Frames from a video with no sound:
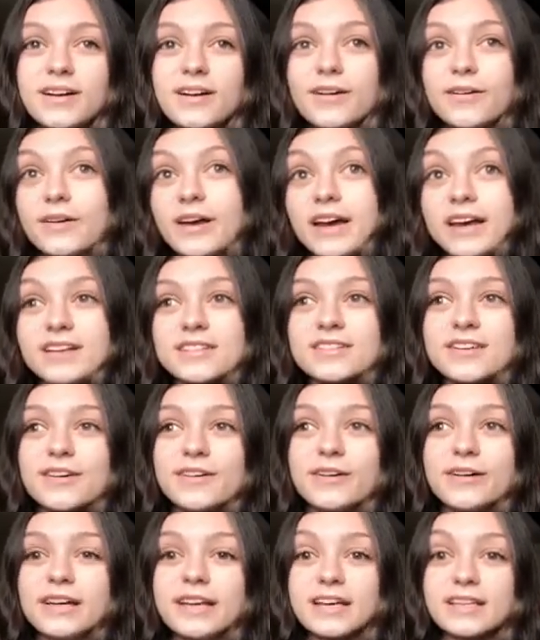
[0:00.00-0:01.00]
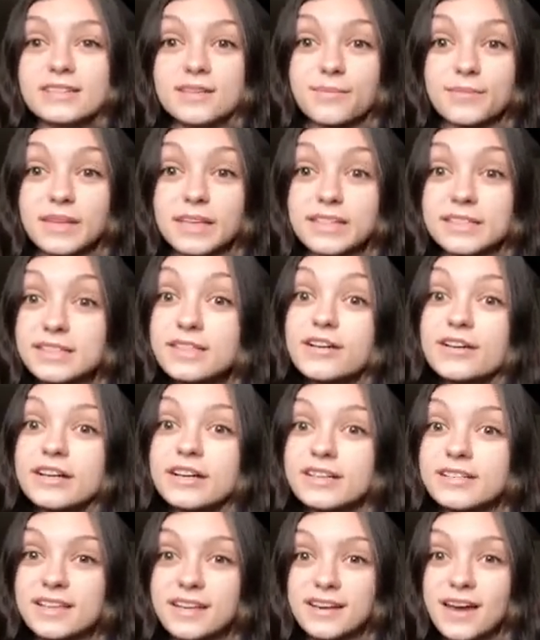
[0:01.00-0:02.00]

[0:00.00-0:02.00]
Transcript: Okay, so I guess something serious